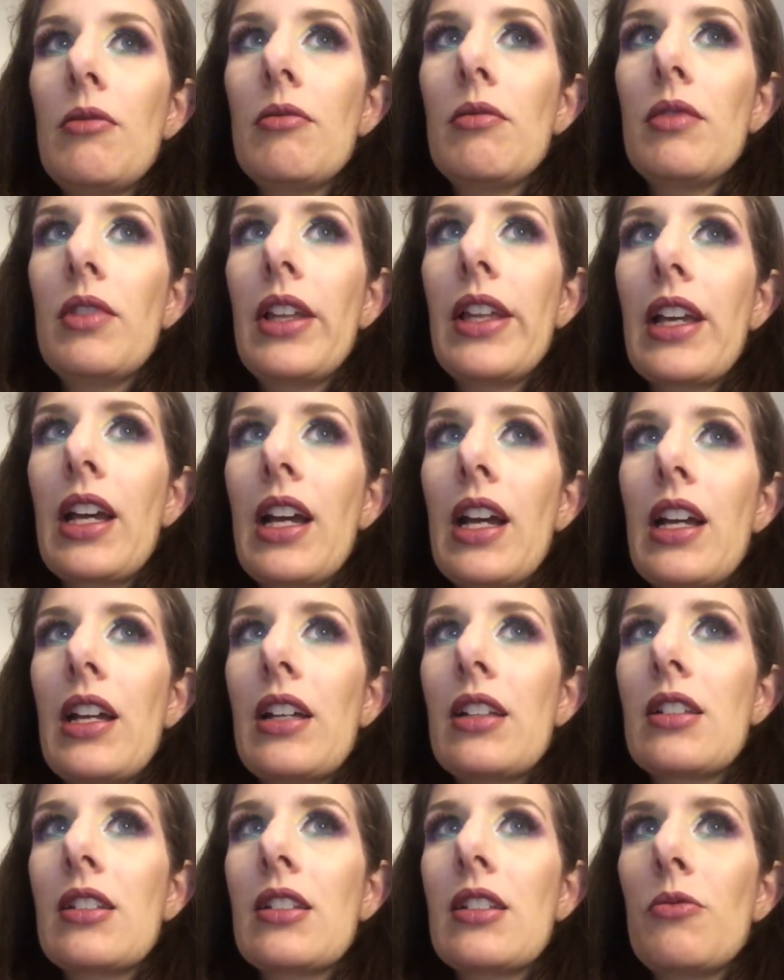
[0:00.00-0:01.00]
Like I had
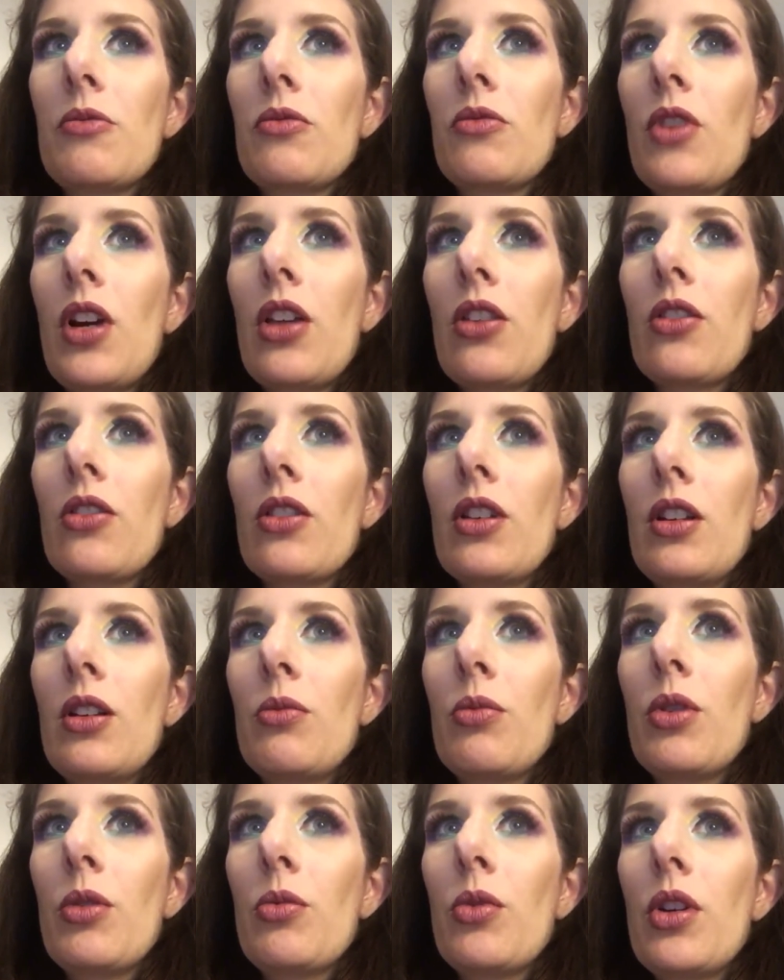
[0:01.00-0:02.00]
some rather
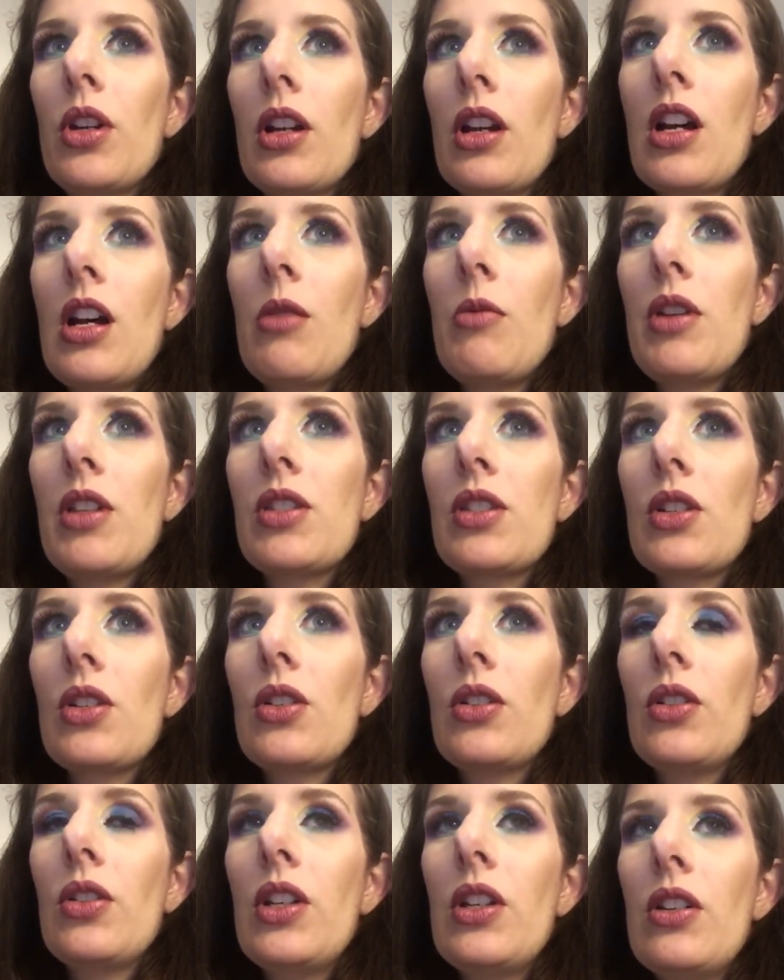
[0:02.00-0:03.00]
inappropriate comments
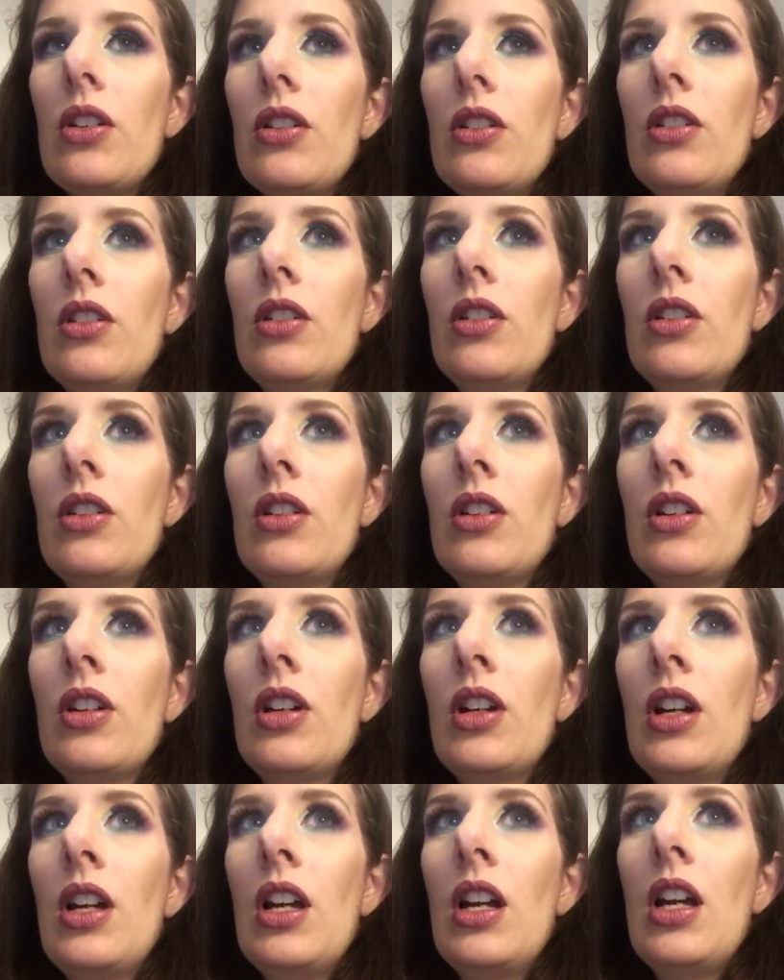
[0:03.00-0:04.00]
earlier.
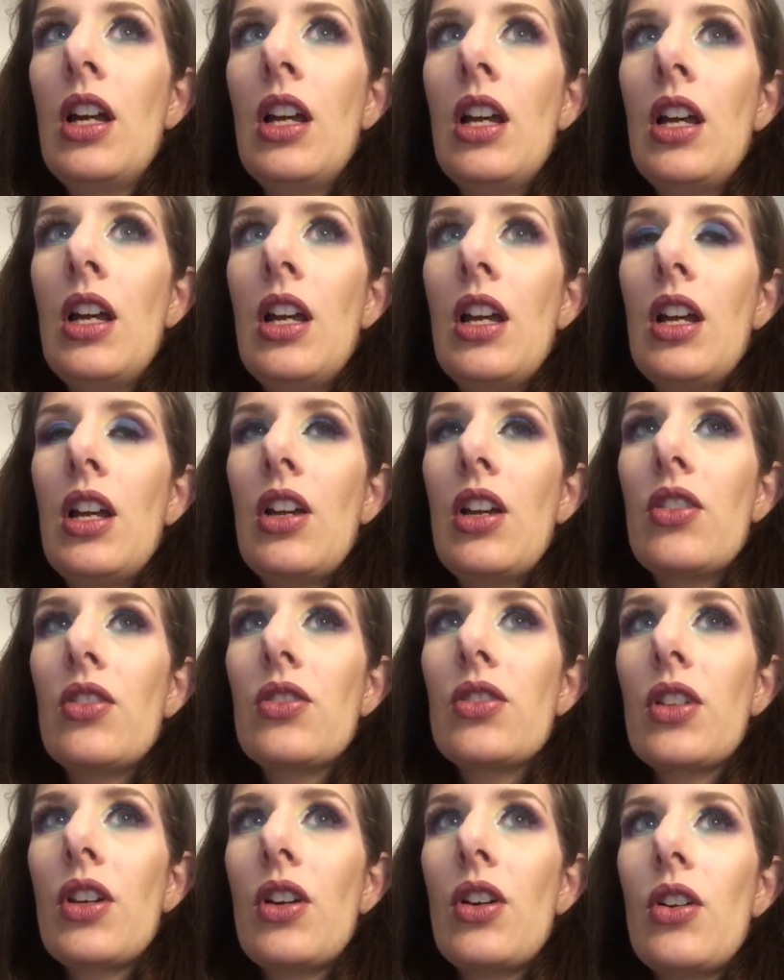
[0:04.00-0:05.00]

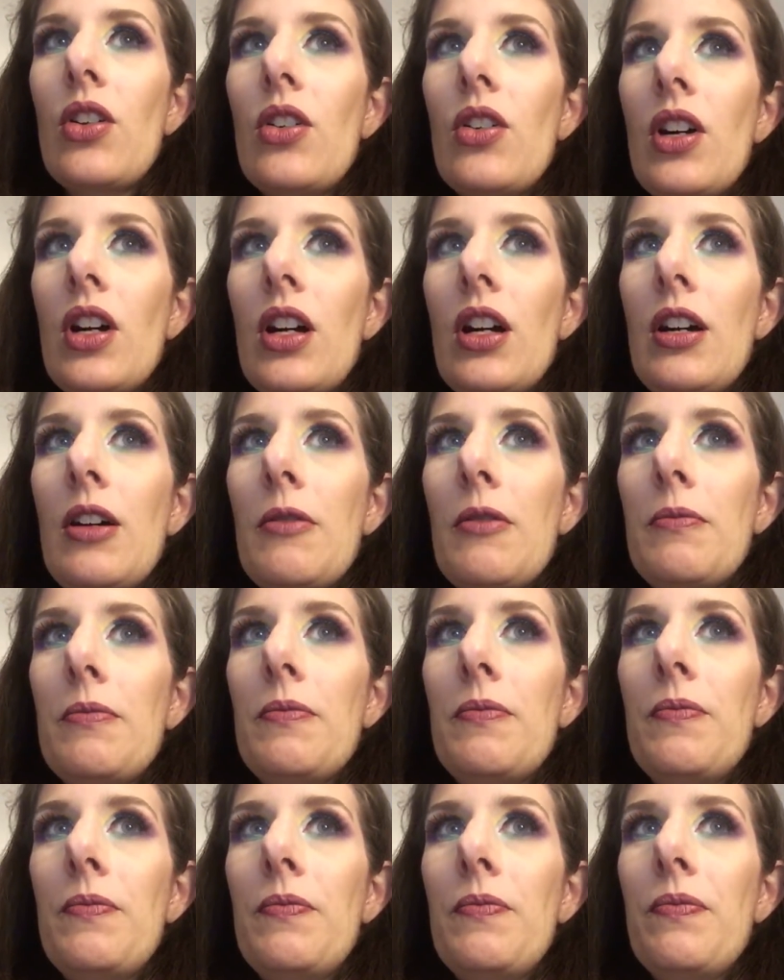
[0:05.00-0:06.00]
So
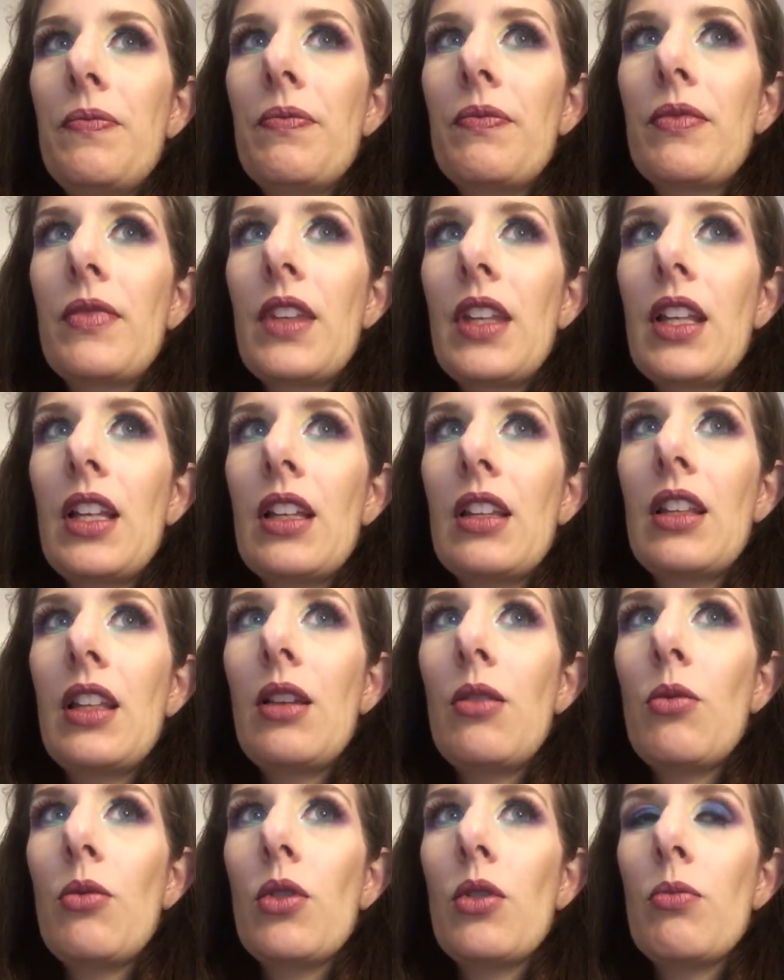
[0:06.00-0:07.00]
they
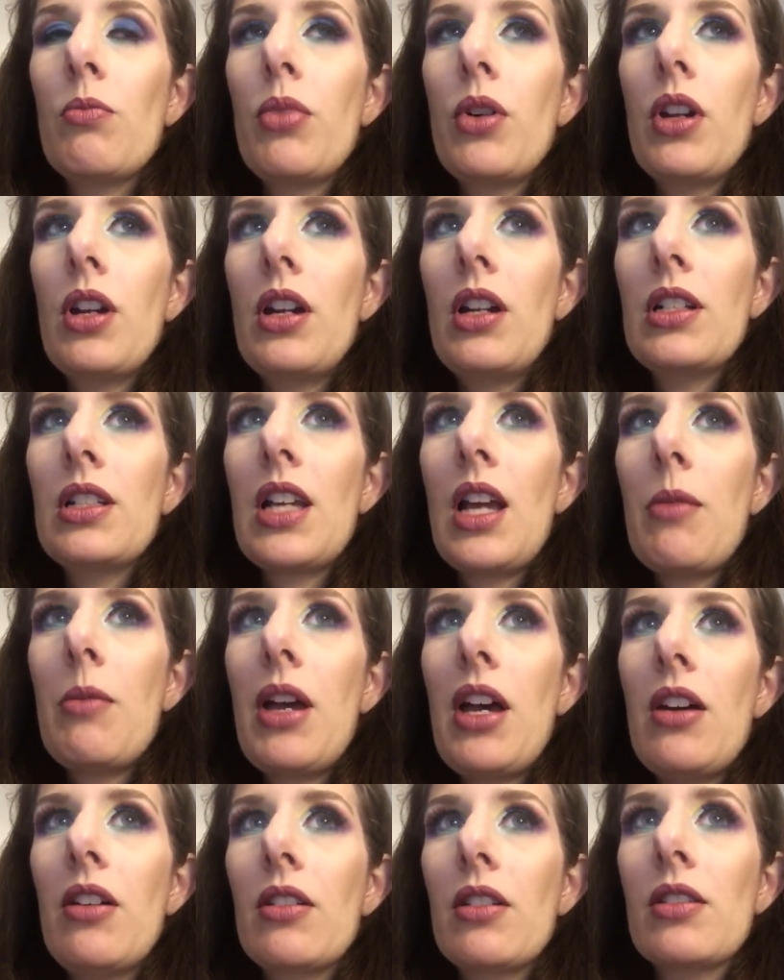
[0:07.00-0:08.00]
were put in a
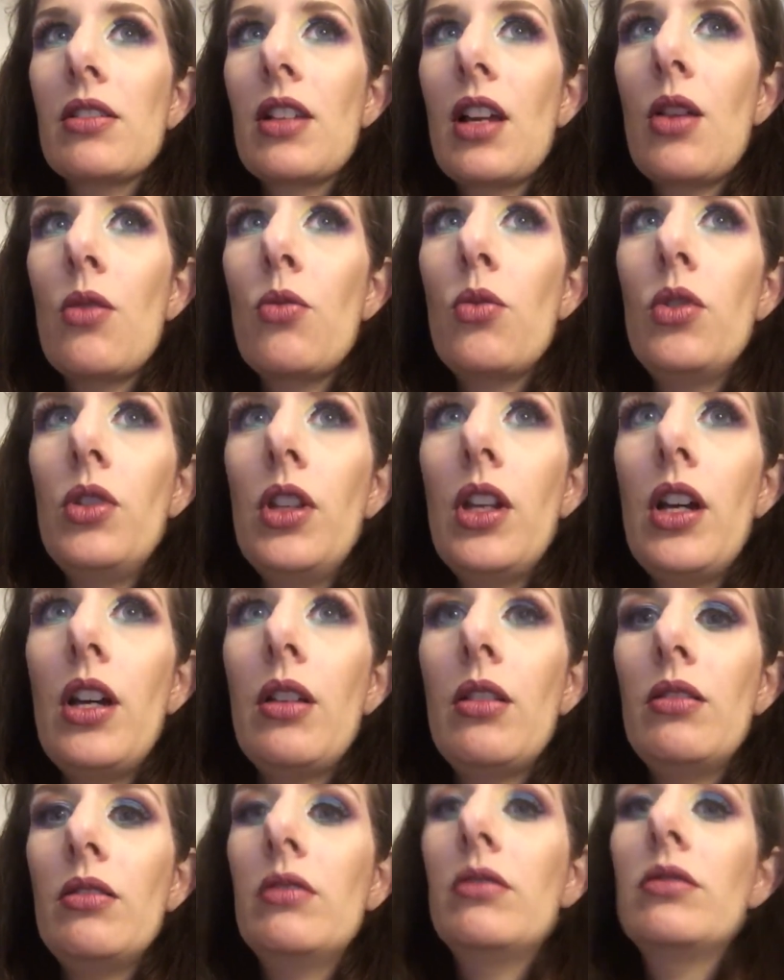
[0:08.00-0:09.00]
timeout because I will not
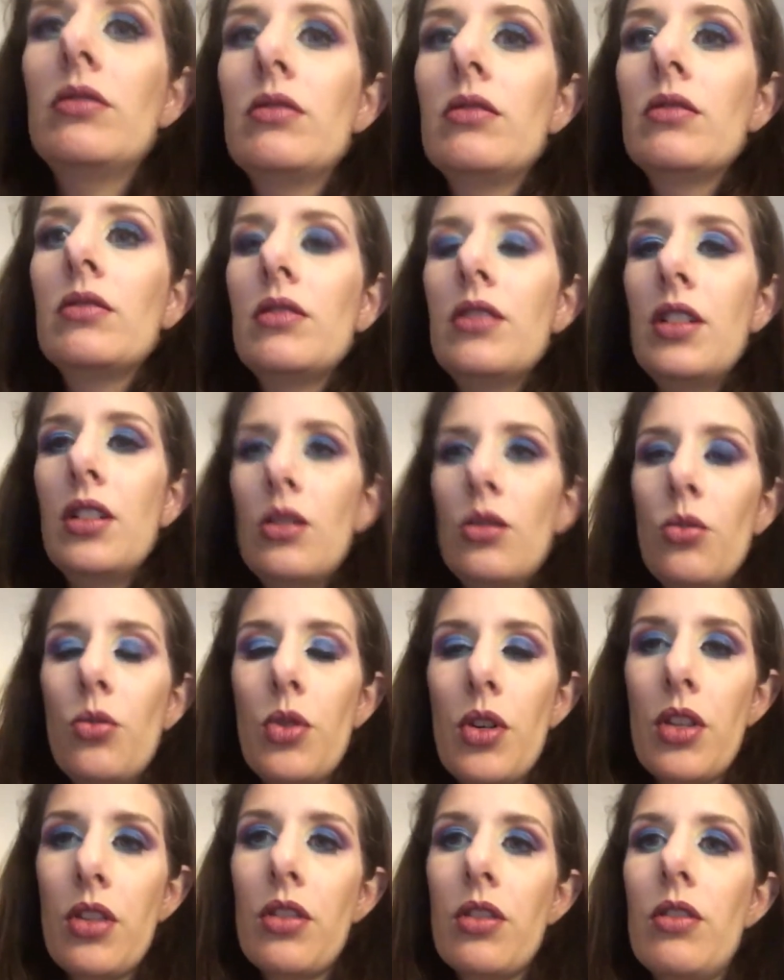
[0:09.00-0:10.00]
deal
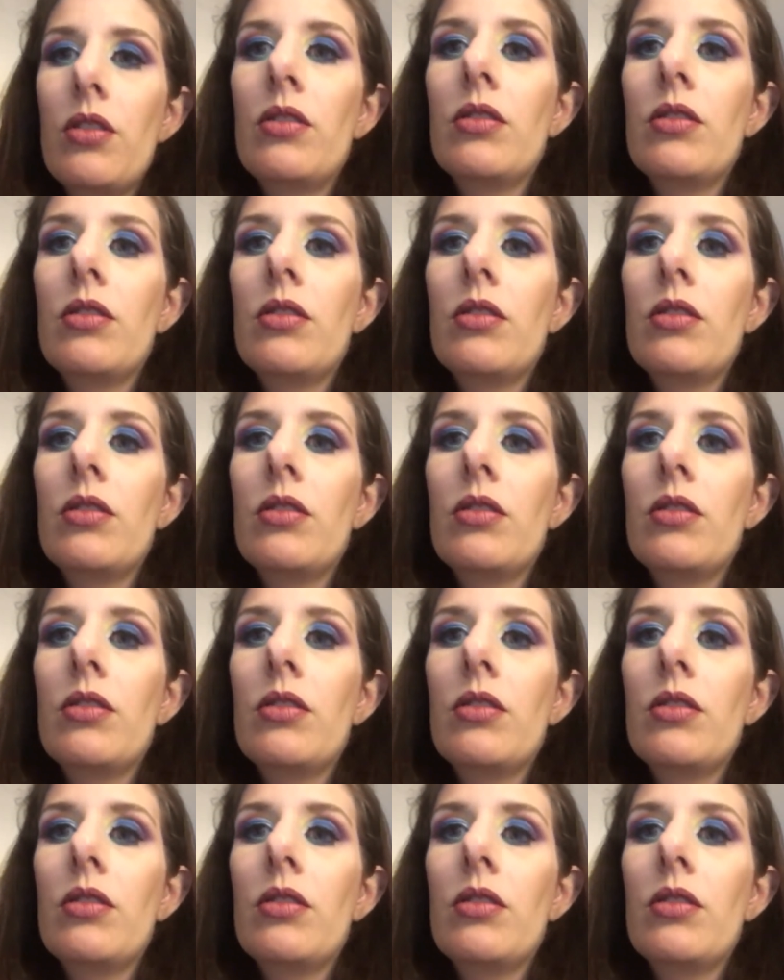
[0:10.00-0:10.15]
with